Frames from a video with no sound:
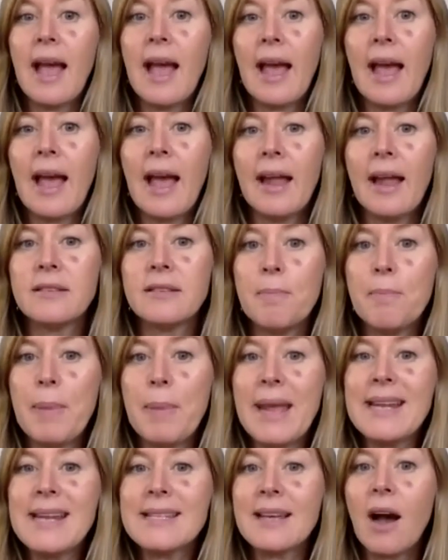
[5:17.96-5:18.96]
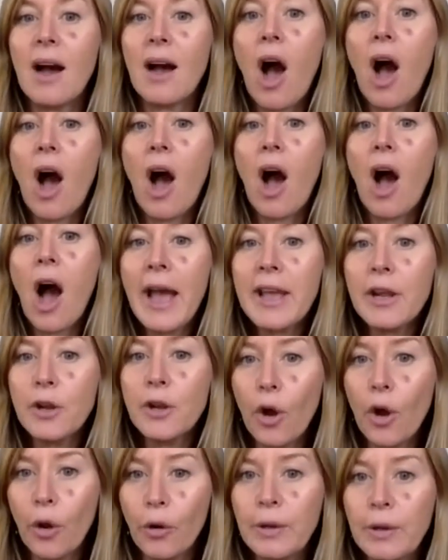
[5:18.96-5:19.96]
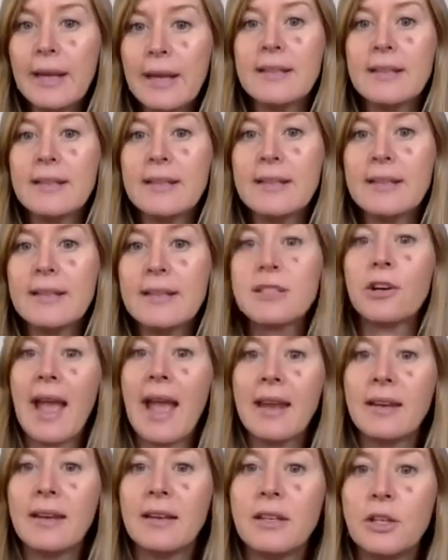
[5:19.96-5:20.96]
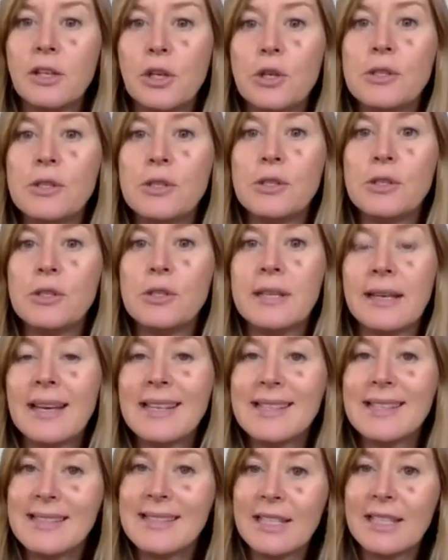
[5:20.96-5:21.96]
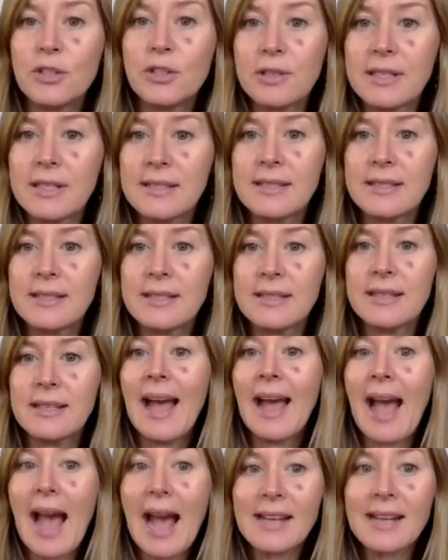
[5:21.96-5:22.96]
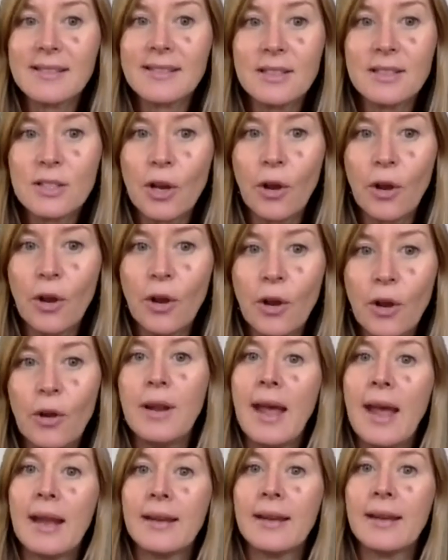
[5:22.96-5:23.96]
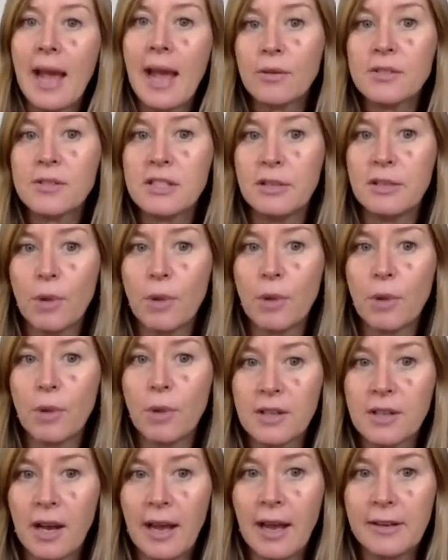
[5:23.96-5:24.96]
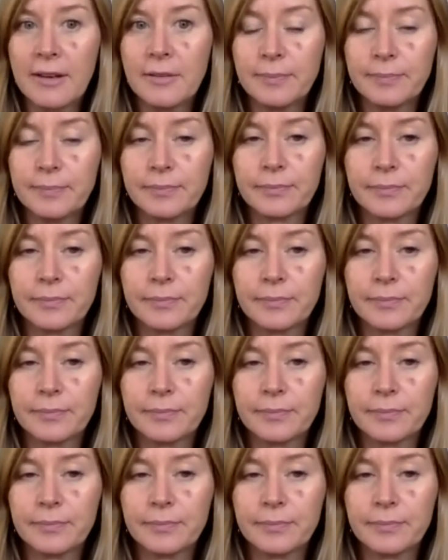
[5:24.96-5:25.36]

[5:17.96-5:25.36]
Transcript: And beta-ionone is created using citrus, acetone, and calcium oxide.